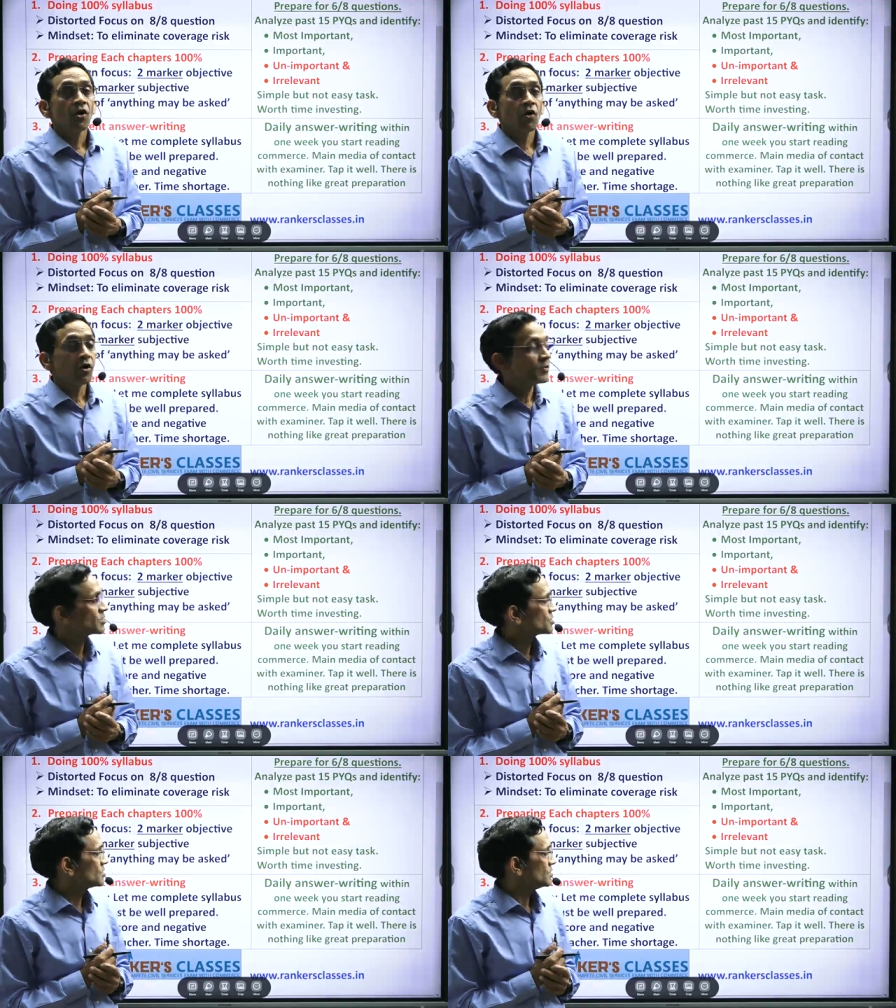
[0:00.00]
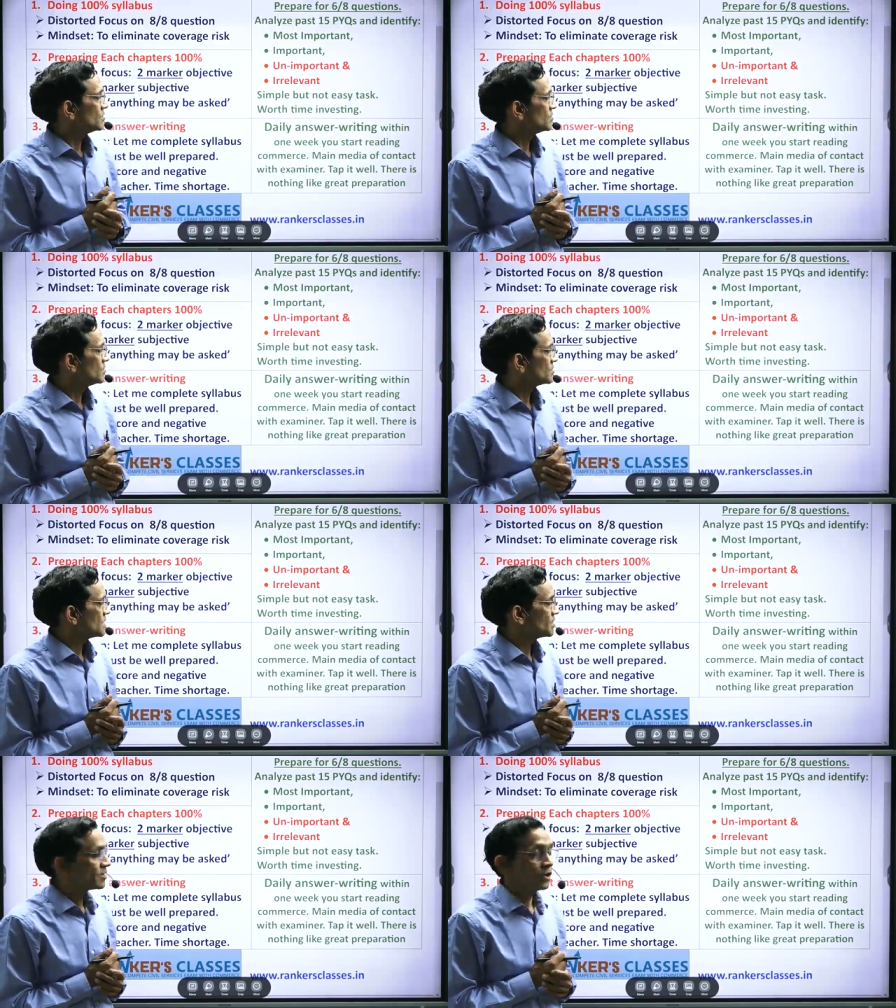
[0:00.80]
commerce
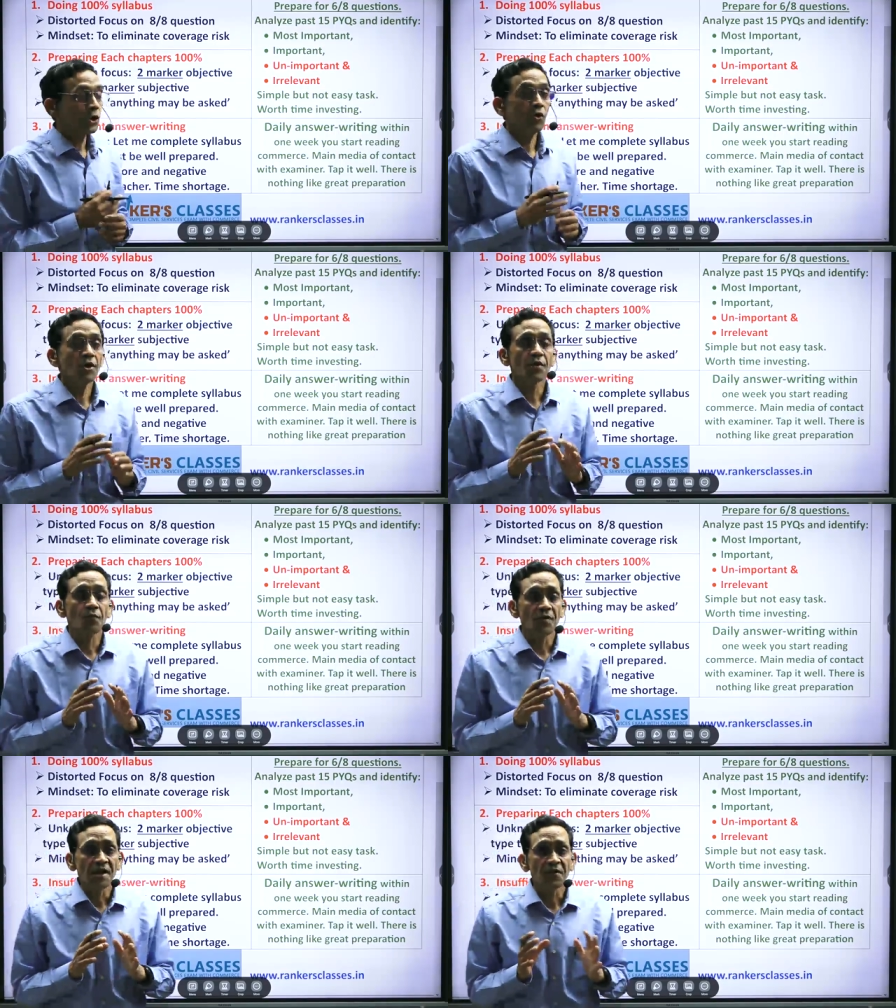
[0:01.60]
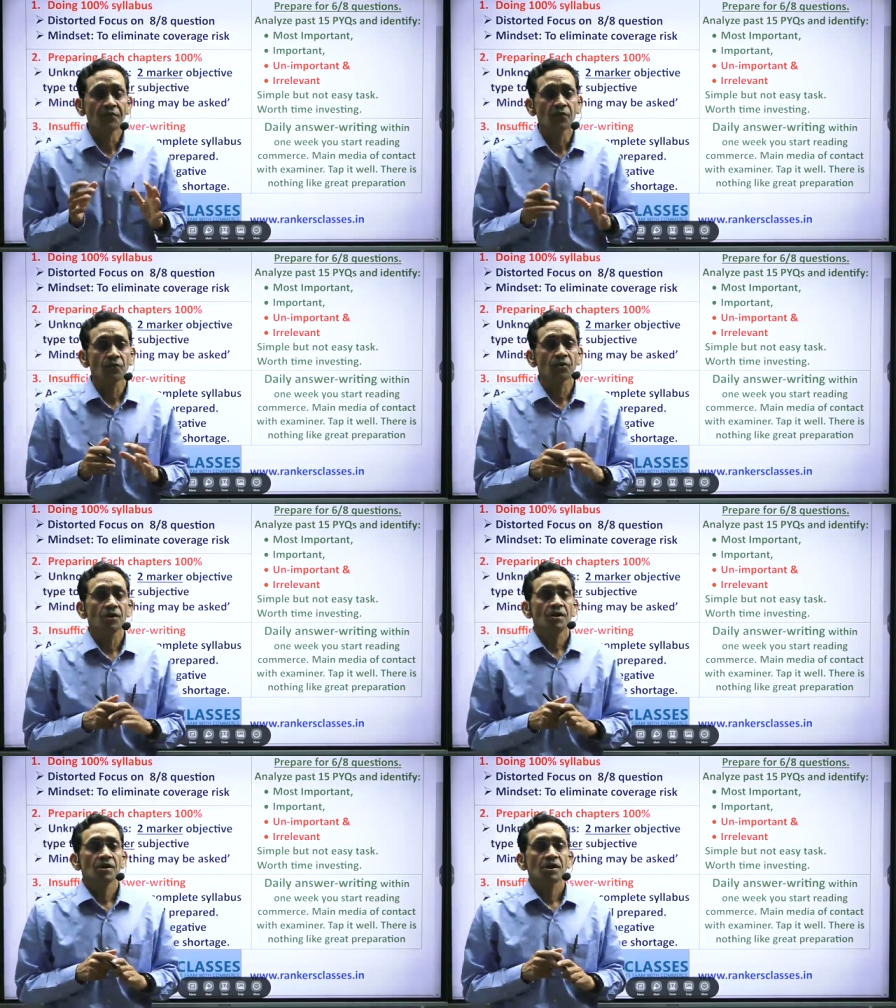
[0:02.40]
right don't wait for
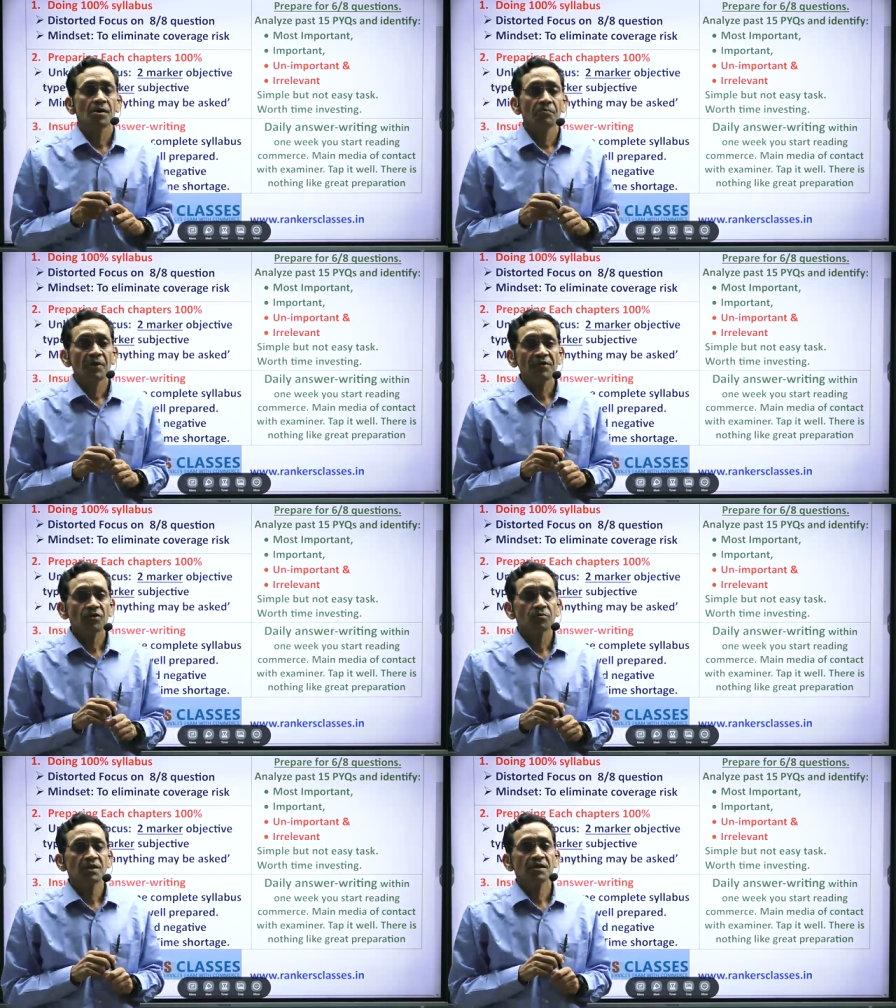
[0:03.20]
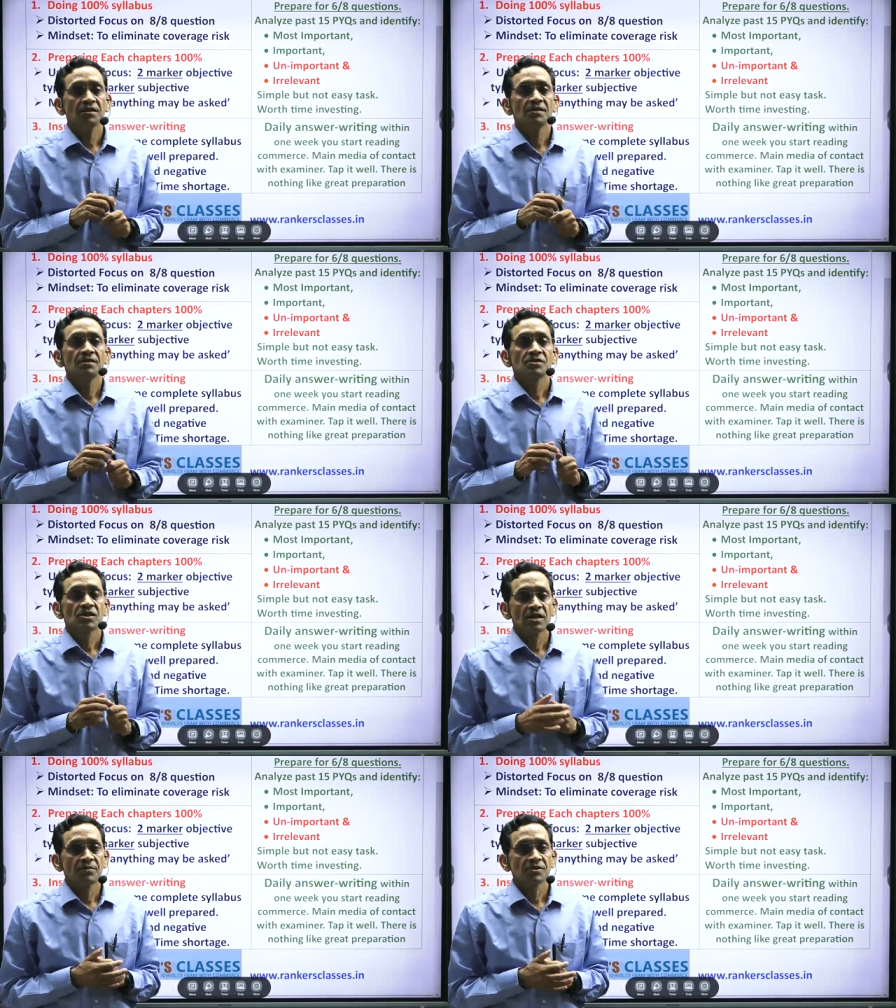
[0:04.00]
completion of the
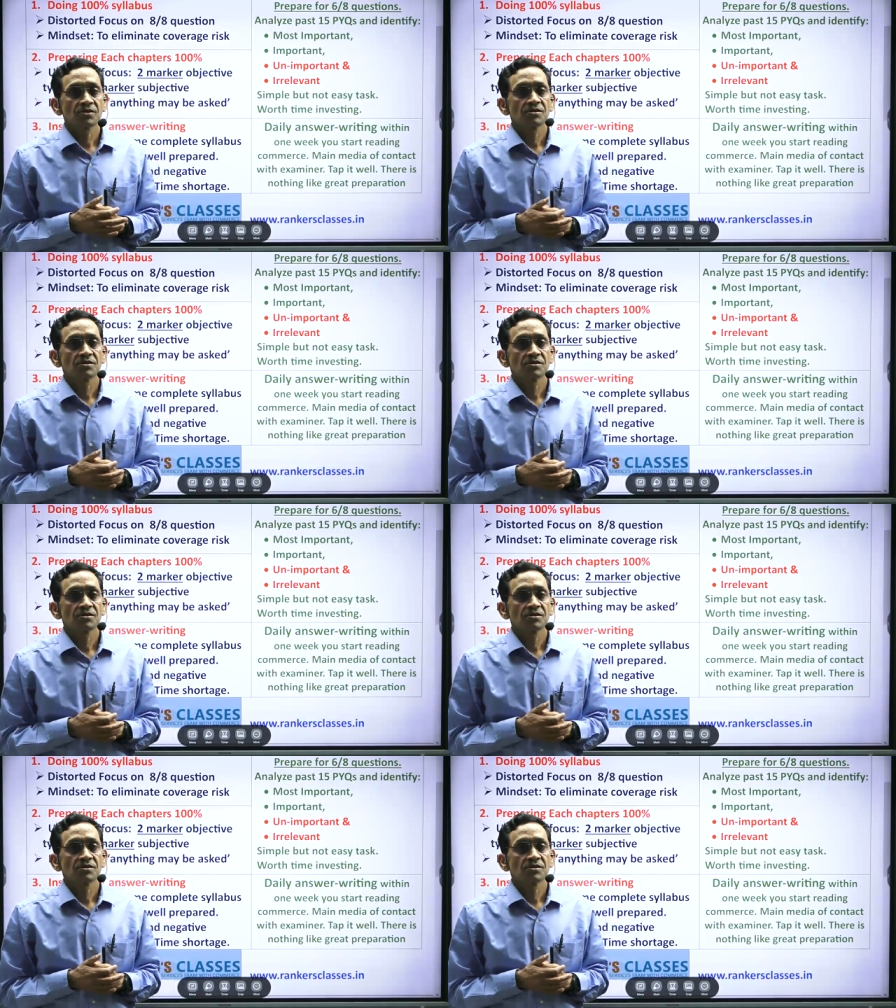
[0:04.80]
syllabus